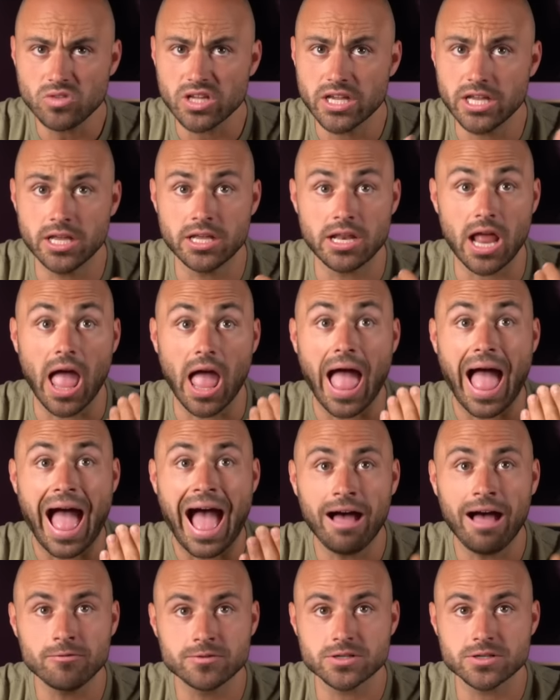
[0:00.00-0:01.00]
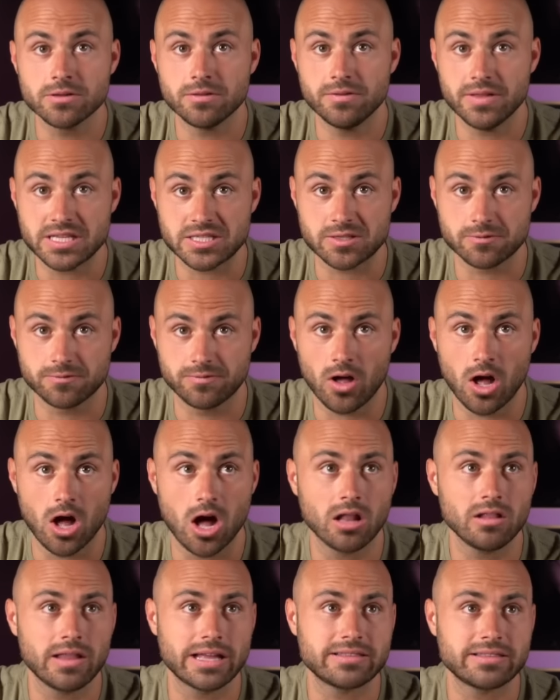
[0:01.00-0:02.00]
And after this
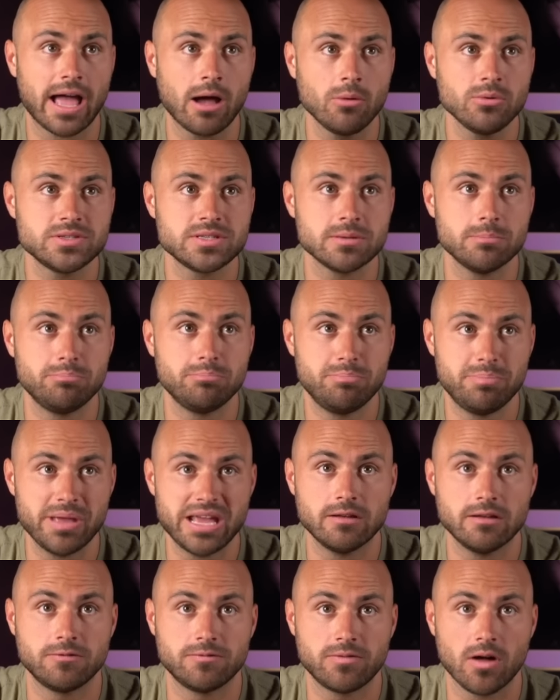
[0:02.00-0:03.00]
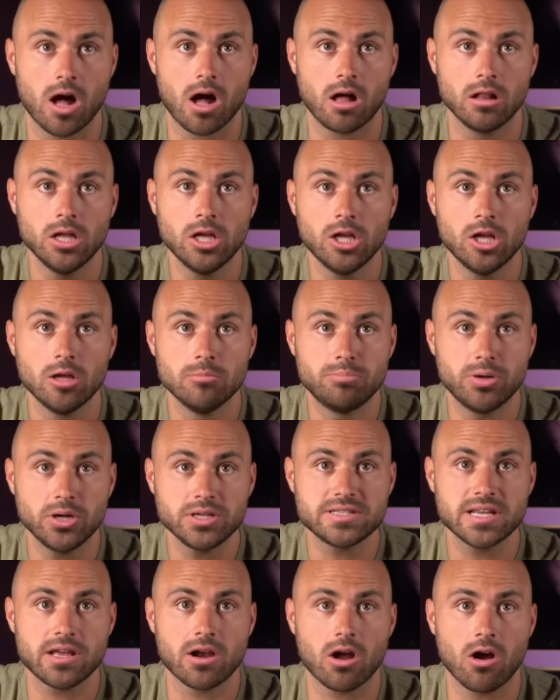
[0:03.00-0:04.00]
fall, like, that was a big fall.
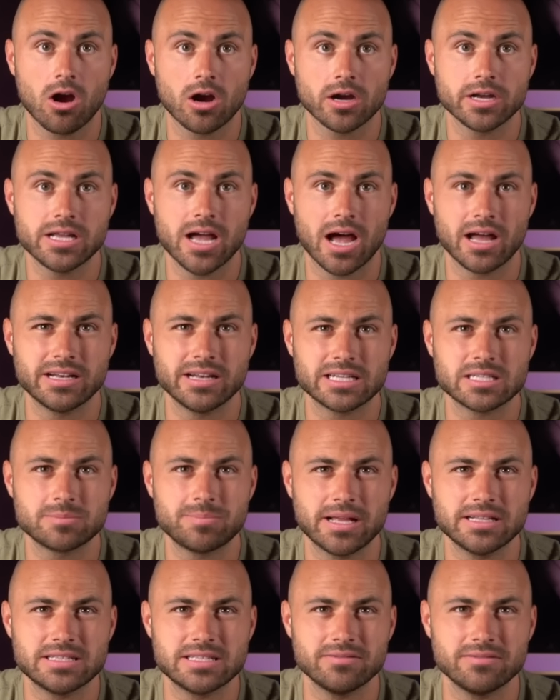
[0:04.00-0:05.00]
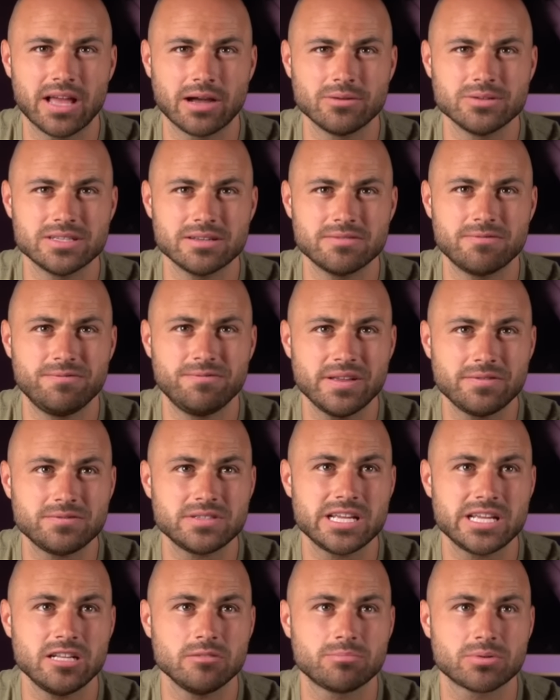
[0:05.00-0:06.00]
Puts had already gotten expensive. That was a
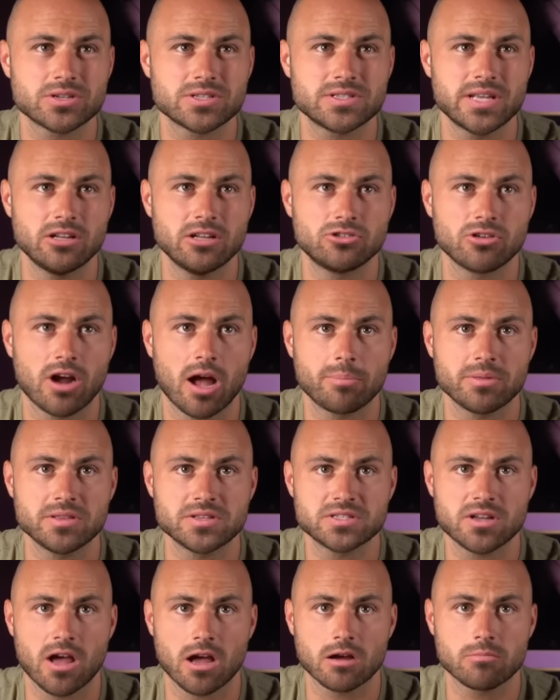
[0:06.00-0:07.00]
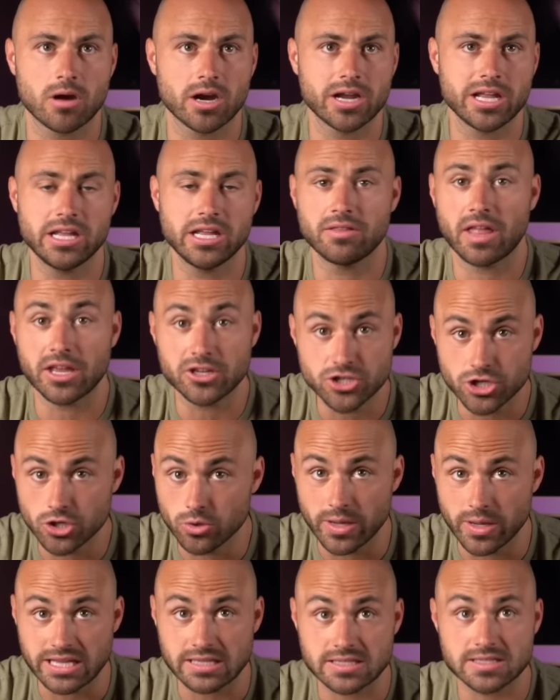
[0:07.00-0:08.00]
15% drop in the stock market in like 2
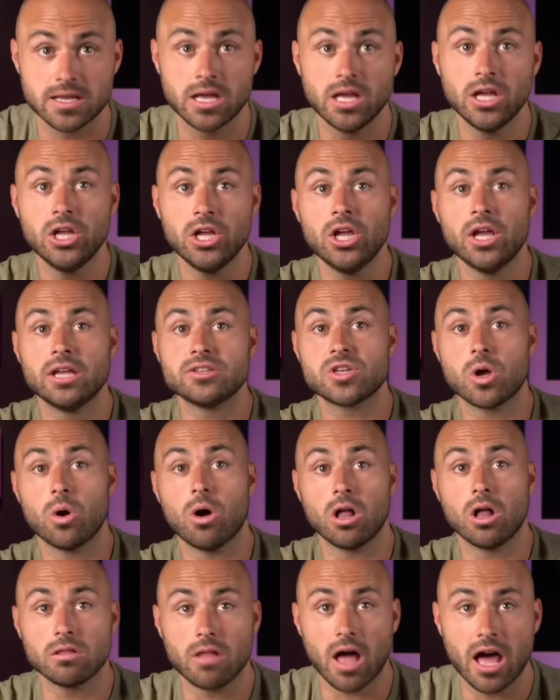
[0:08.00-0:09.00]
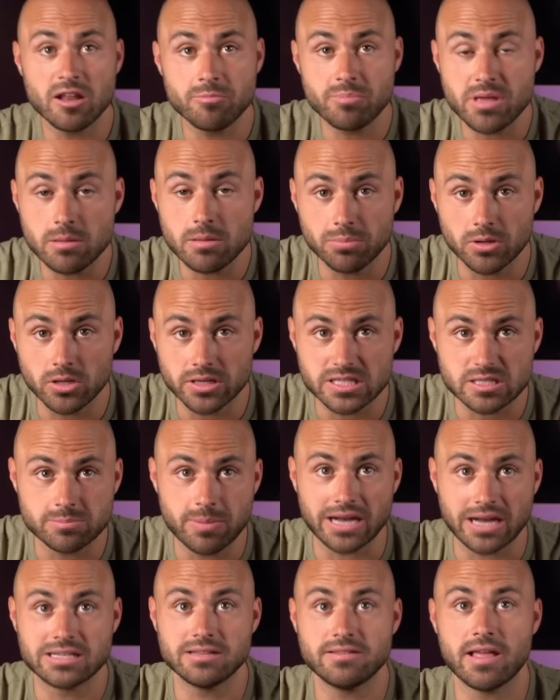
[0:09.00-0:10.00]
weeks. So a lot of people
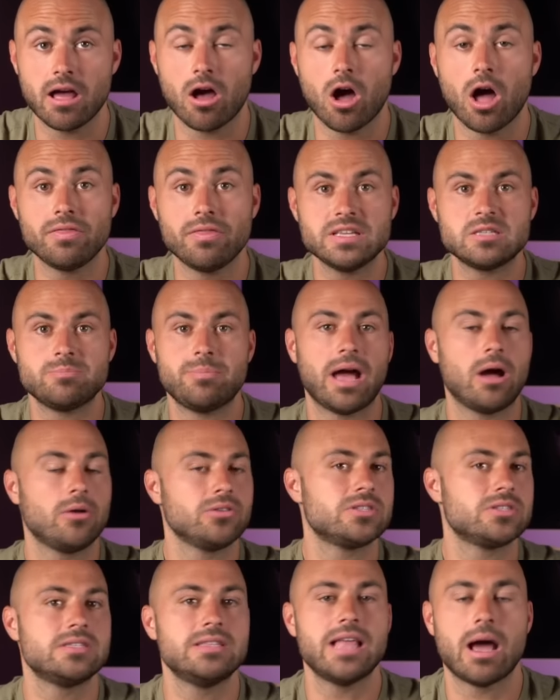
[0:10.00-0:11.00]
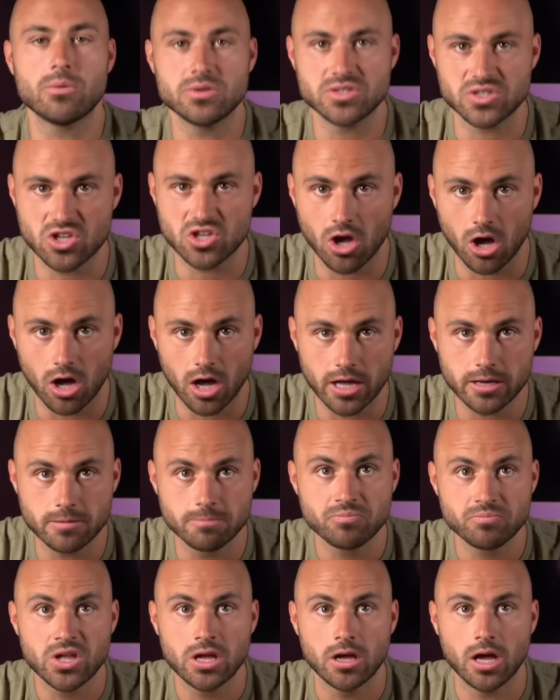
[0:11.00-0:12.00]
expected that on this bounce, that was gone,
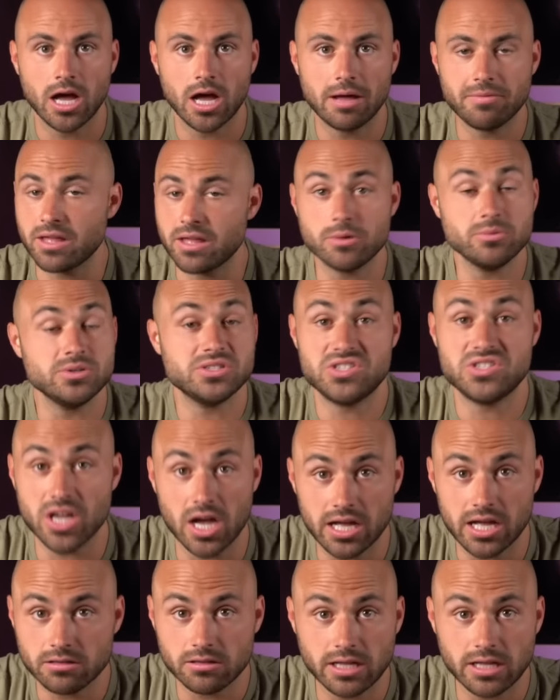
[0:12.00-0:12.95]
that it was done.